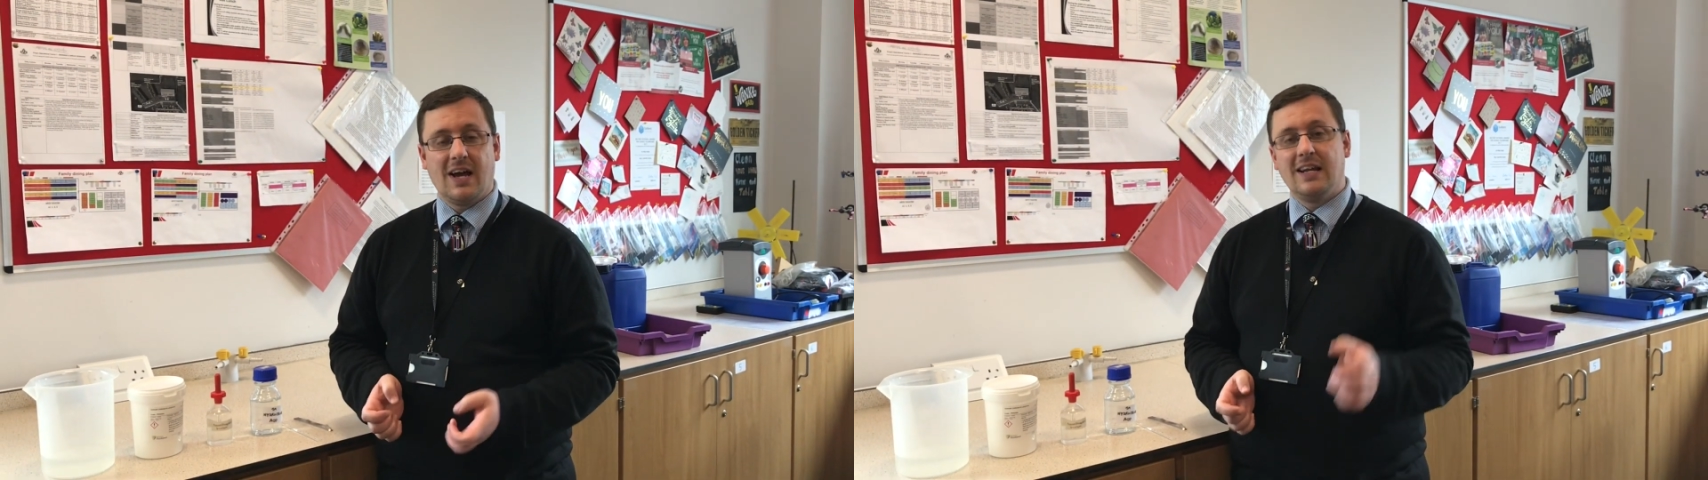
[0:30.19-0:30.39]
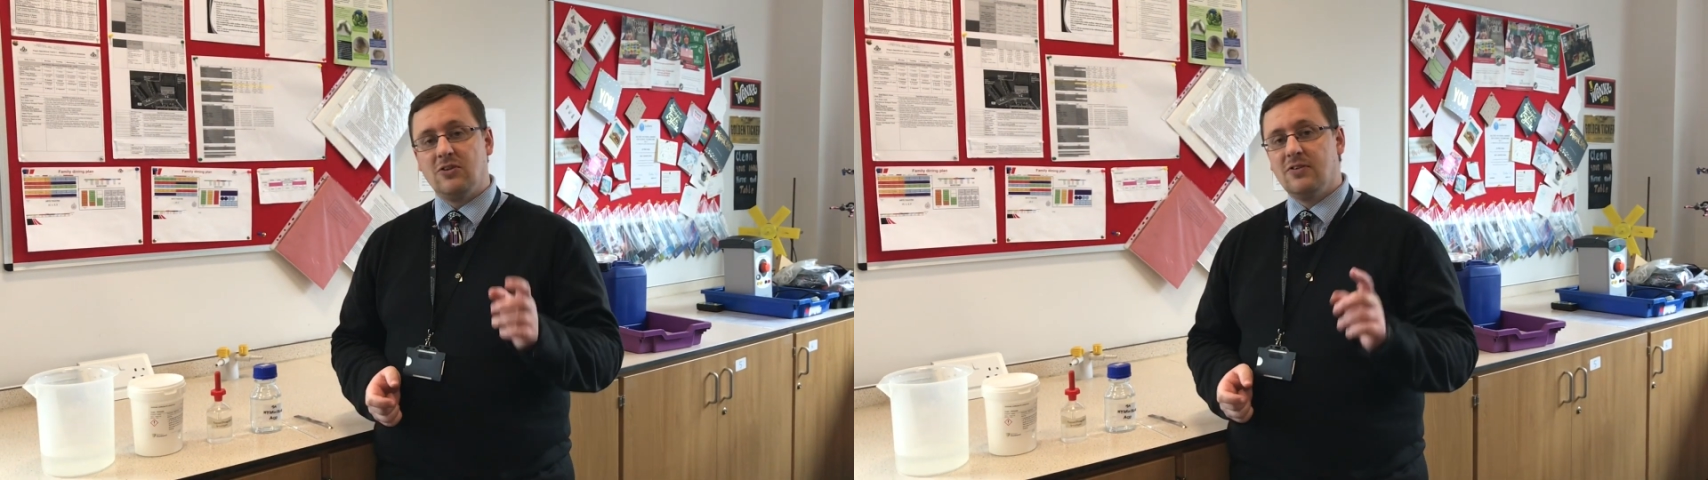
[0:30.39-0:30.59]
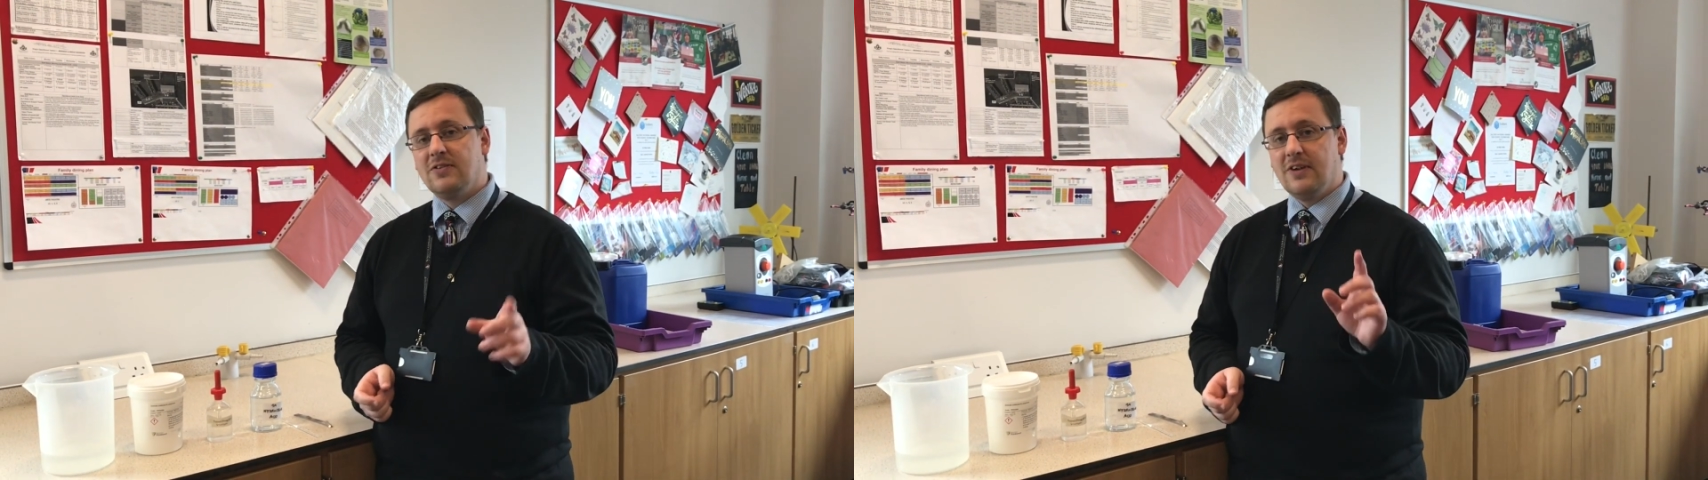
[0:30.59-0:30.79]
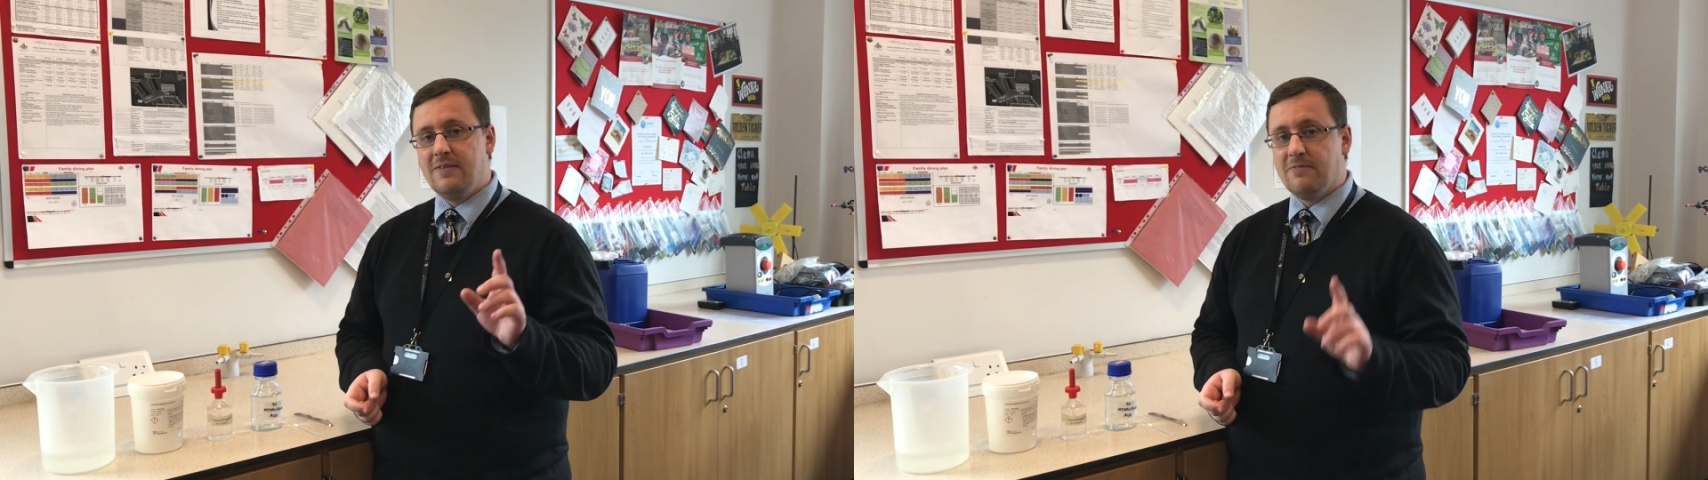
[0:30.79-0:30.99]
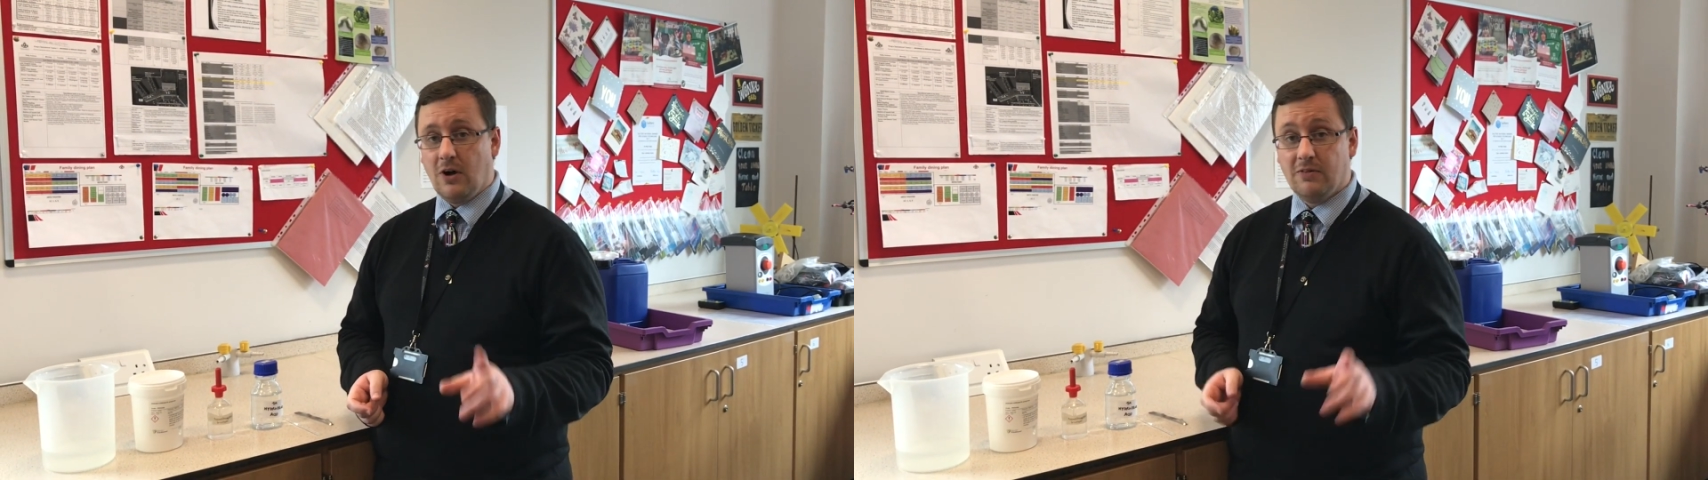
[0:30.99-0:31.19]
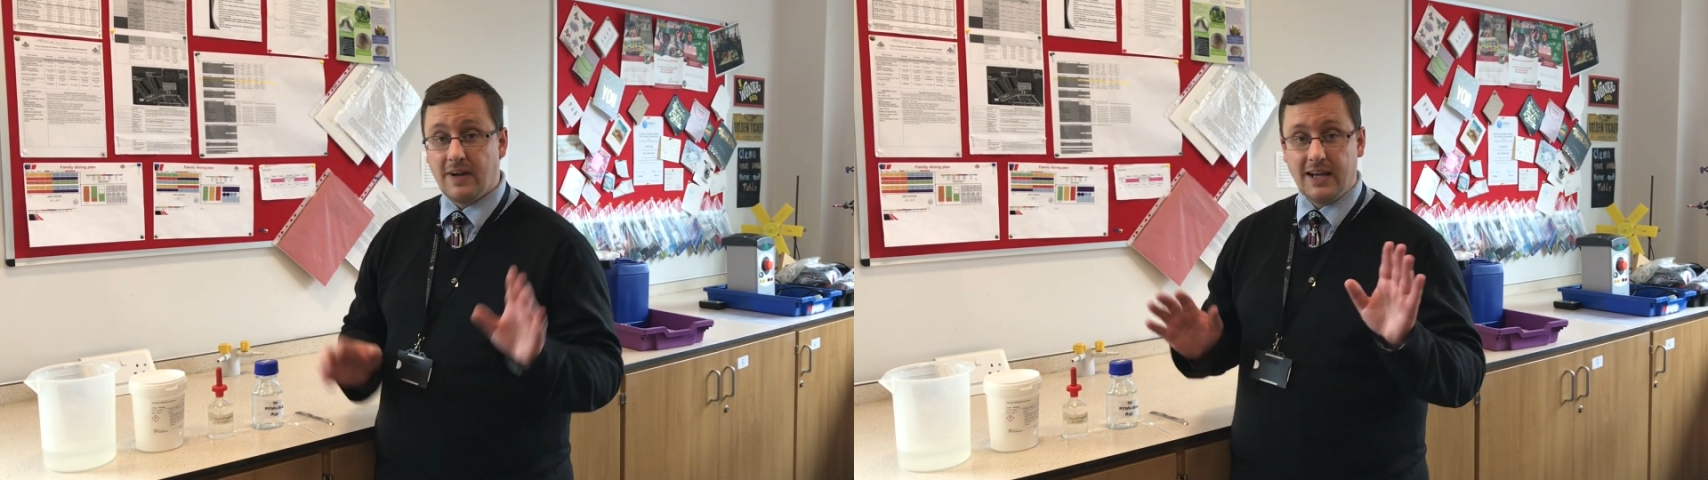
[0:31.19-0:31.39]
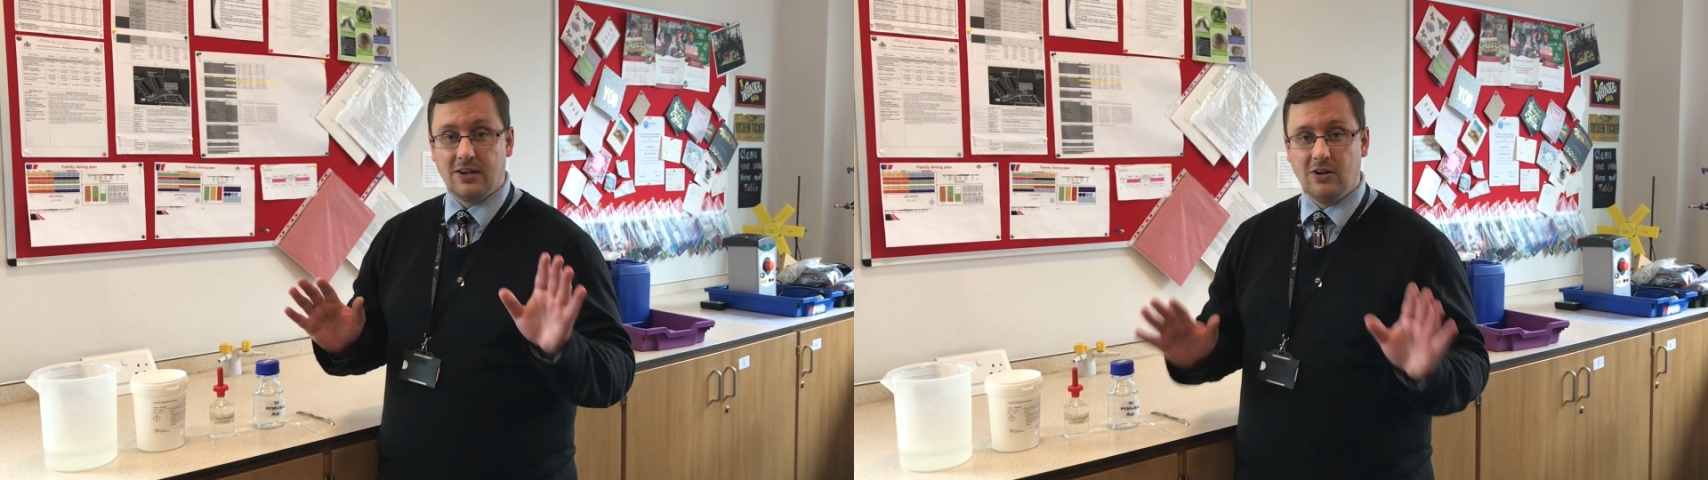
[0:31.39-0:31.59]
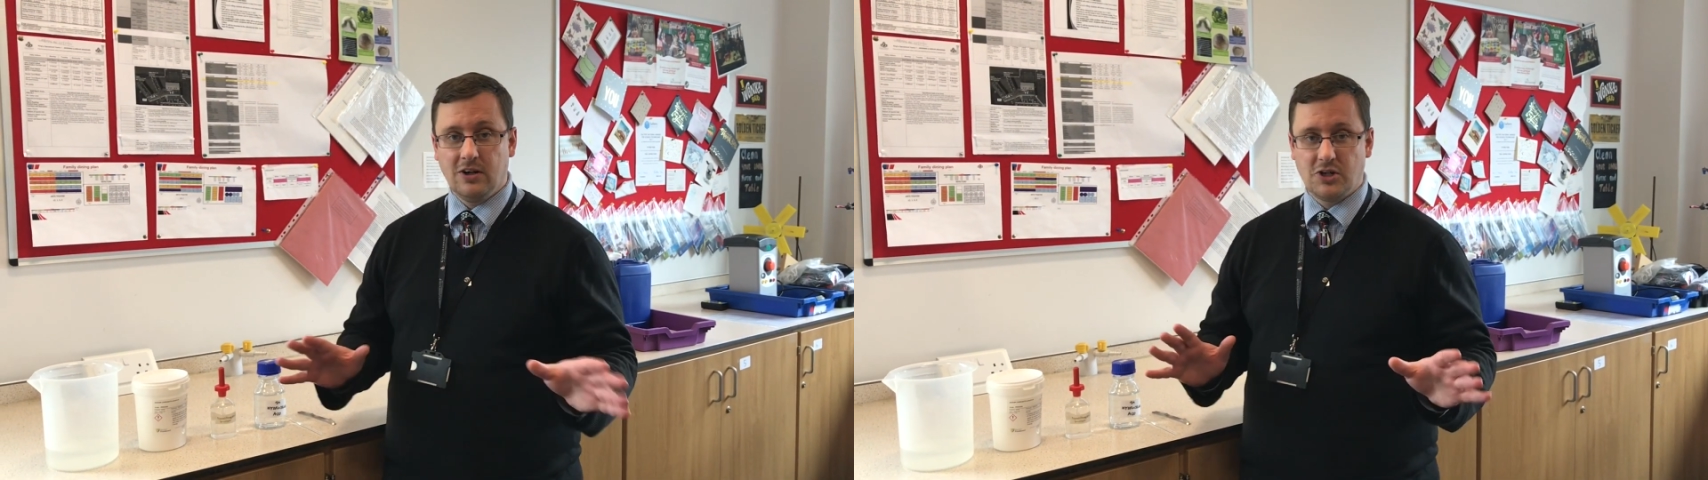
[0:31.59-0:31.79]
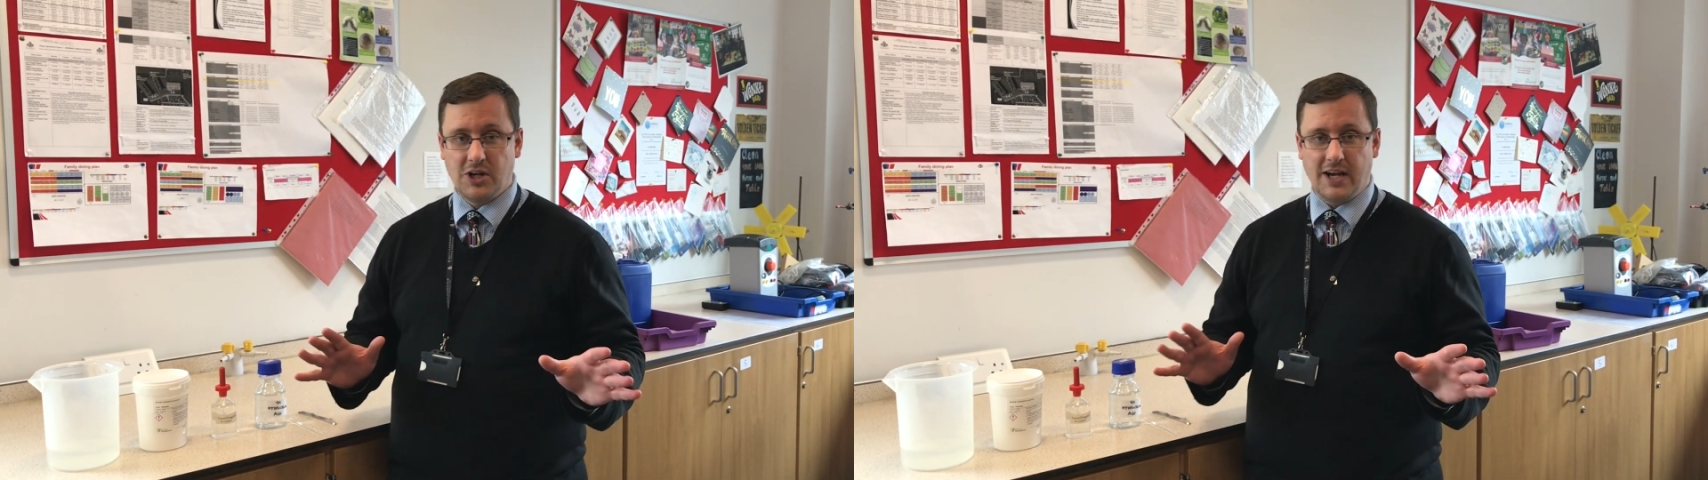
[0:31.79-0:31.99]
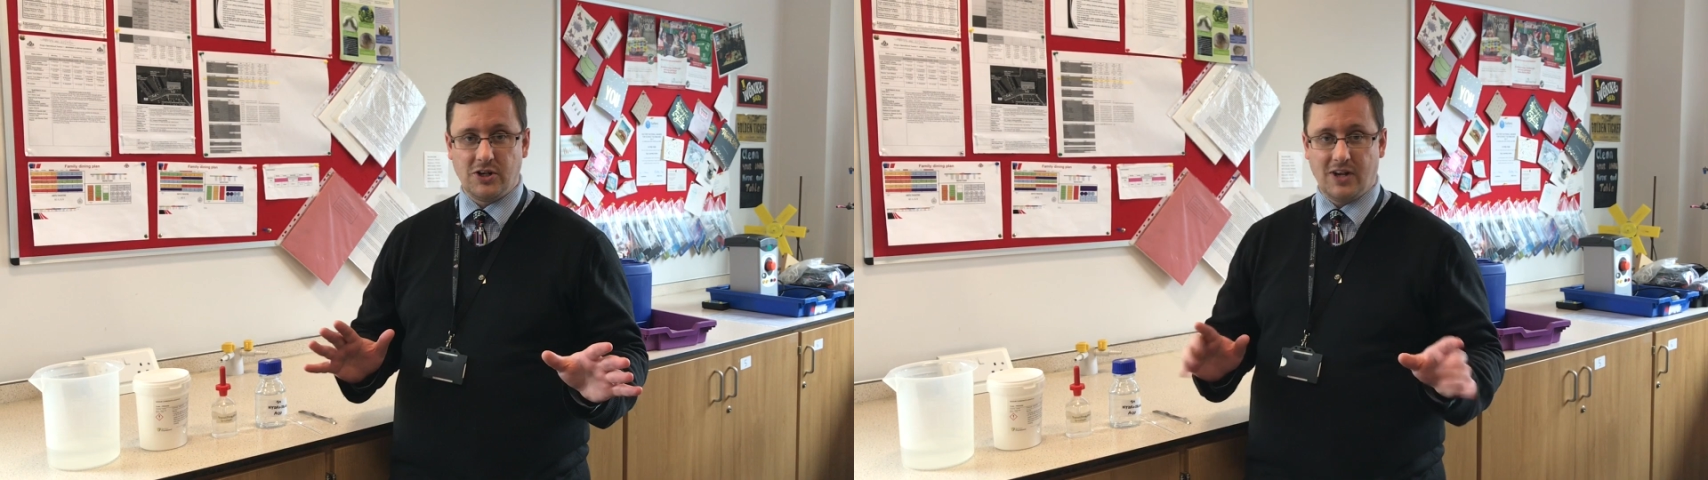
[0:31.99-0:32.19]
And it does involve a colour
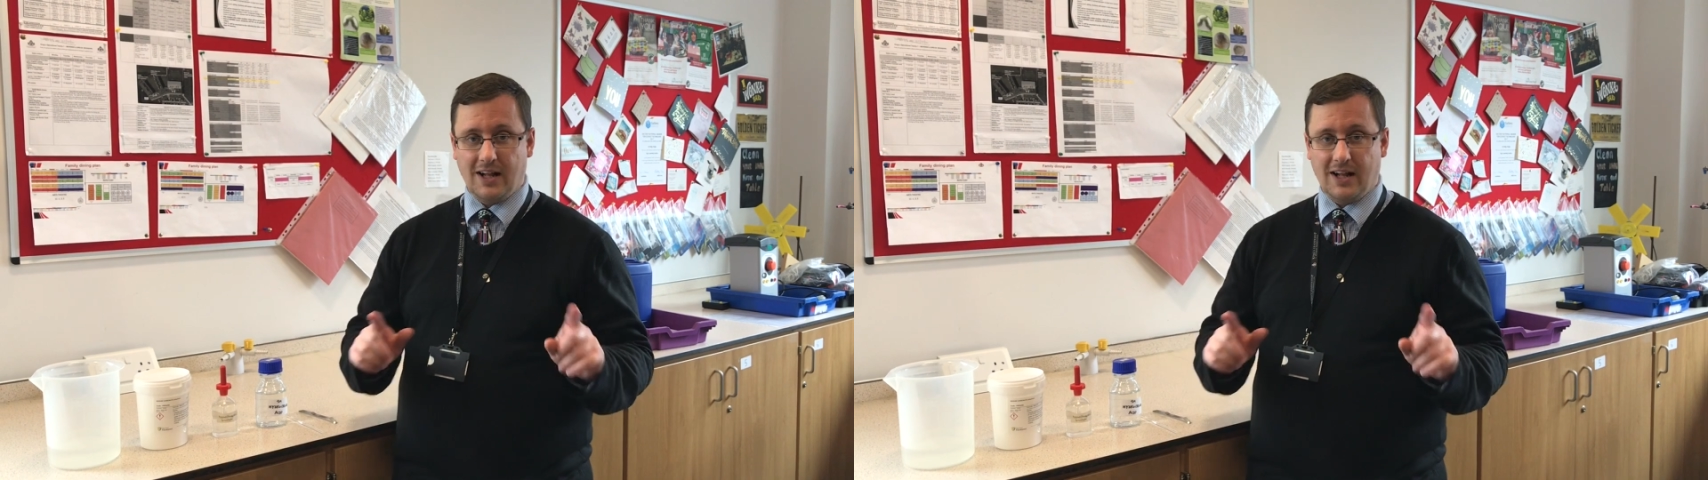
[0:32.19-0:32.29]
change.